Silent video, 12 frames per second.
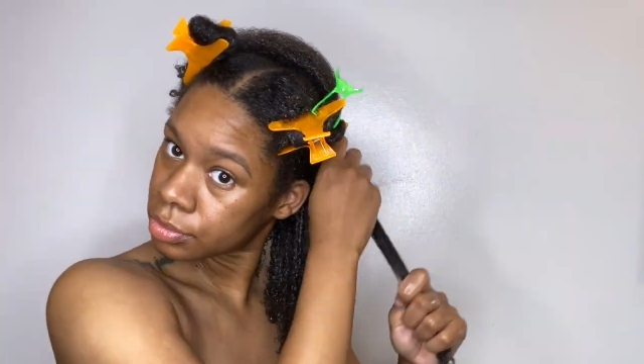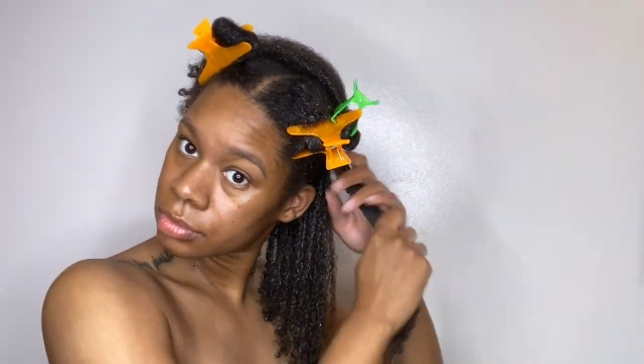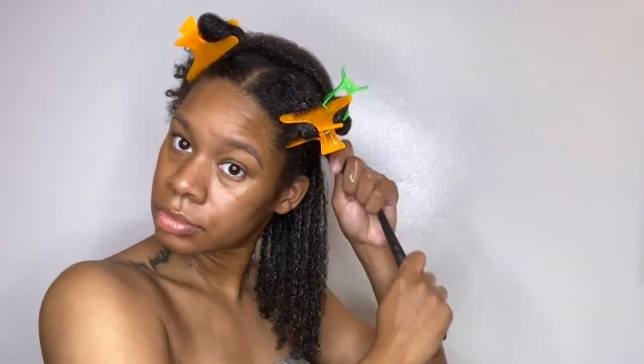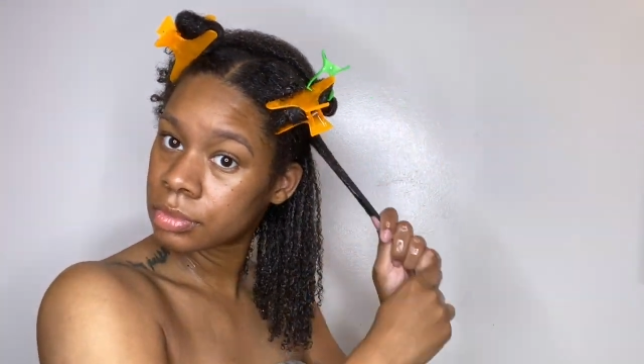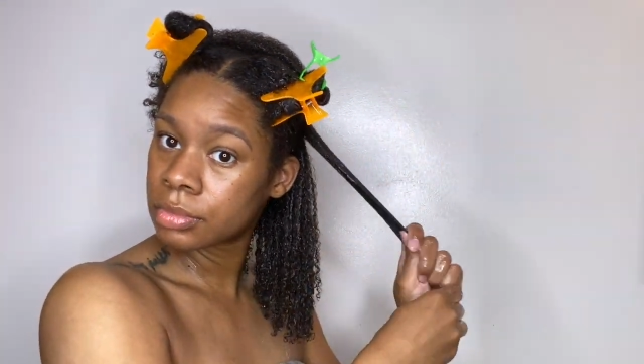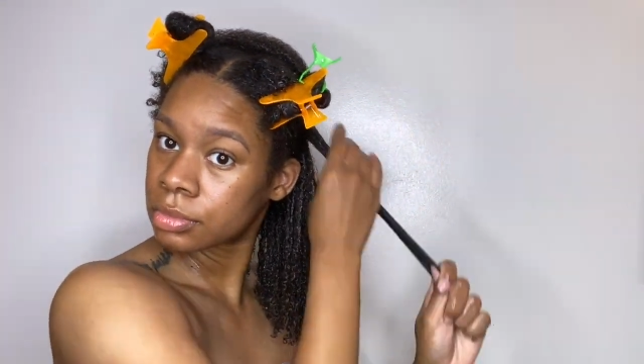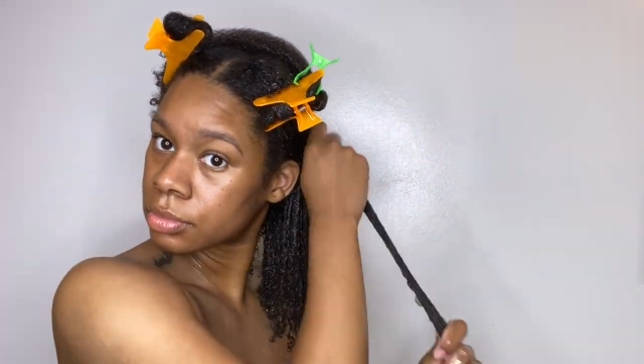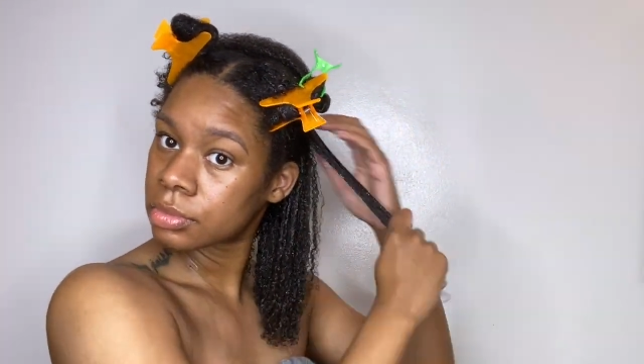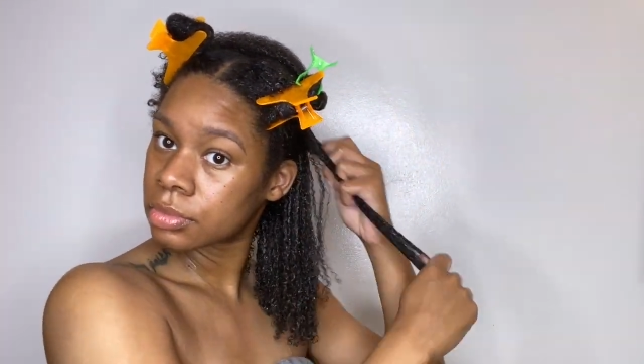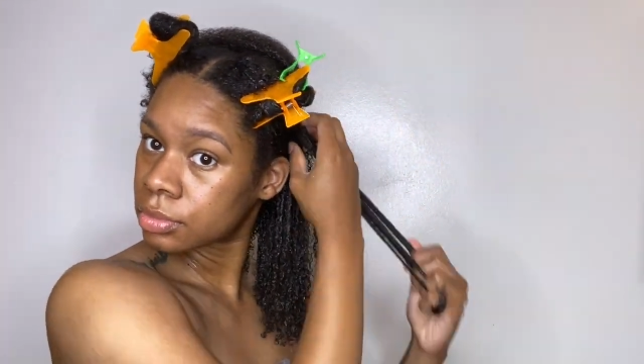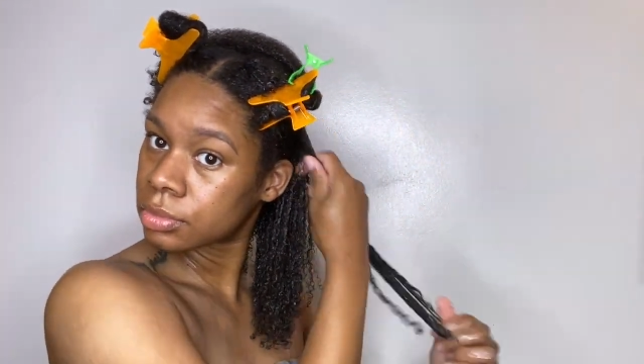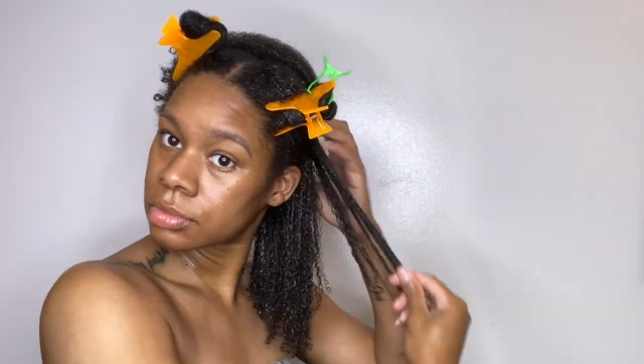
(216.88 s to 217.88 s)
under
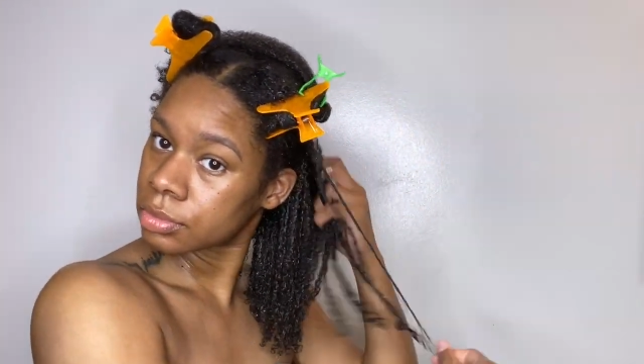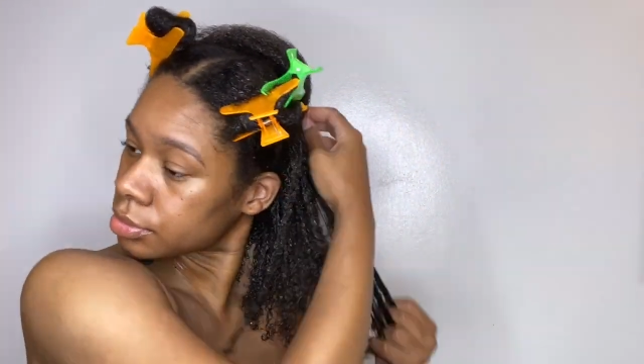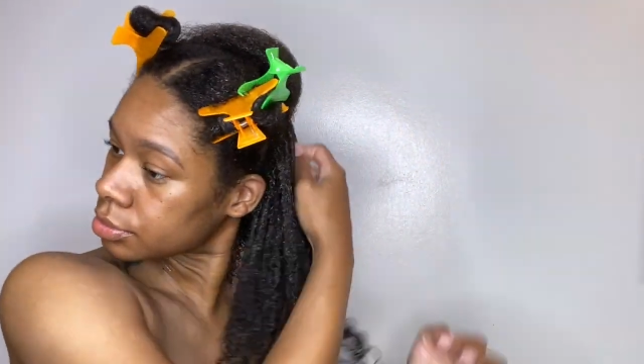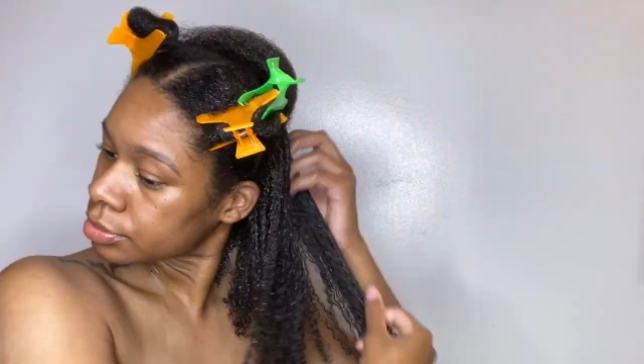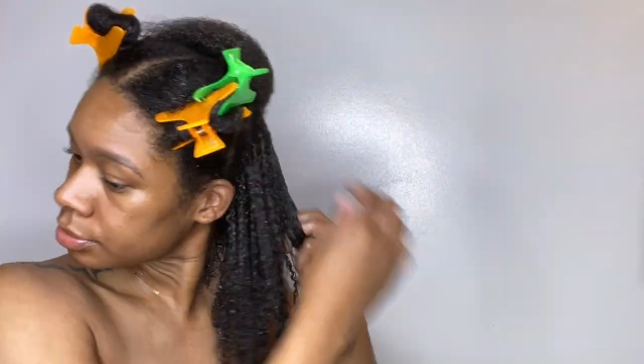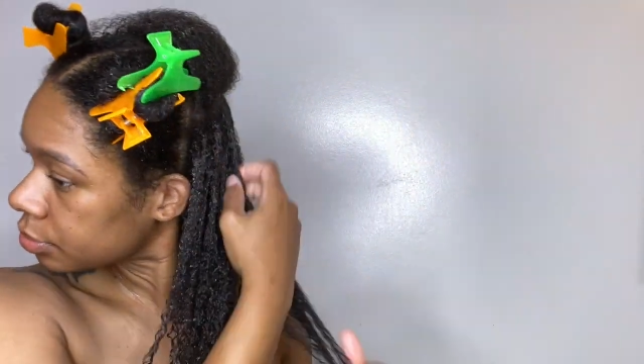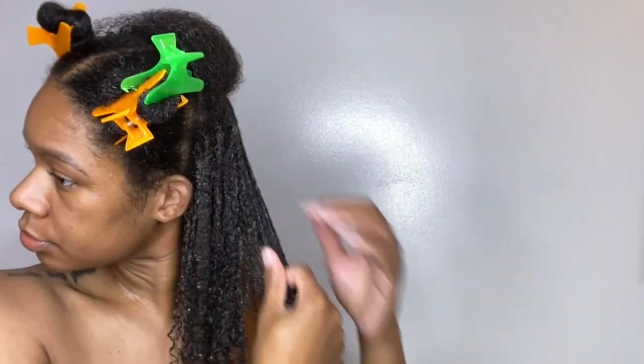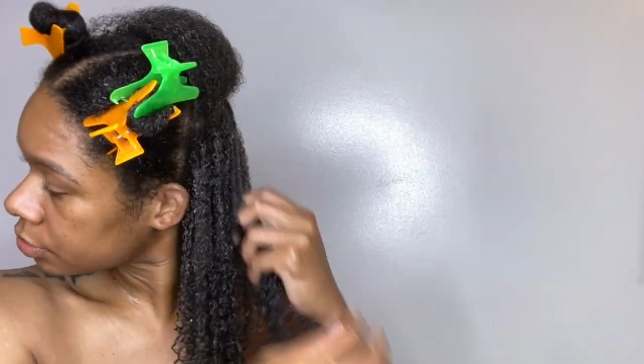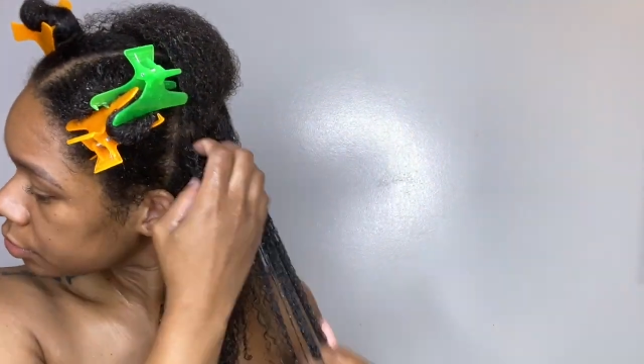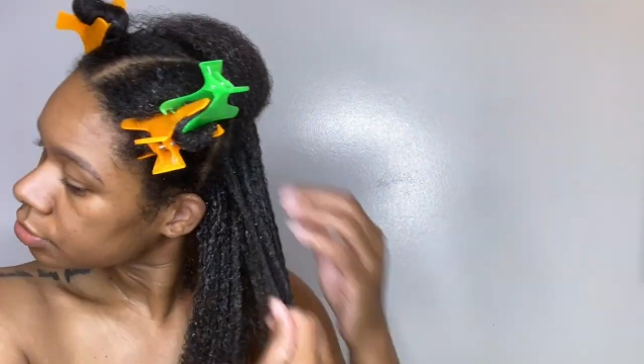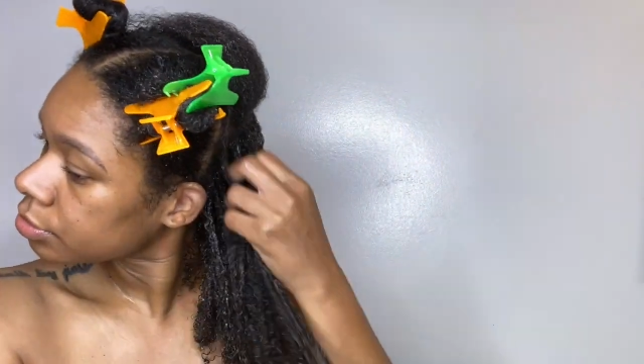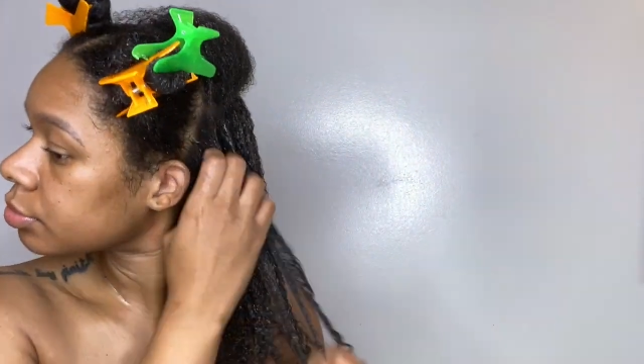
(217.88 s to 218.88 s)
45
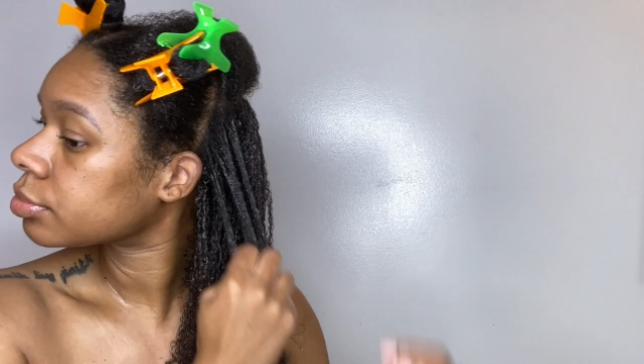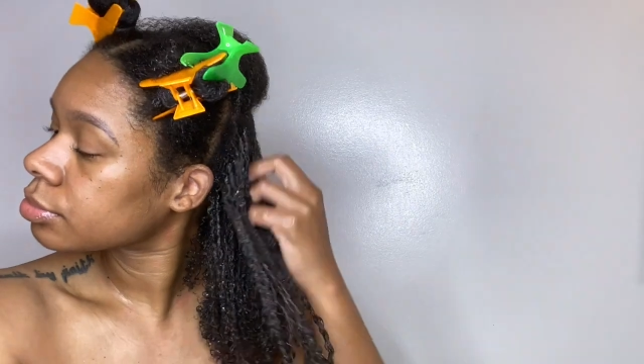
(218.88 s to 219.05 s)
minutes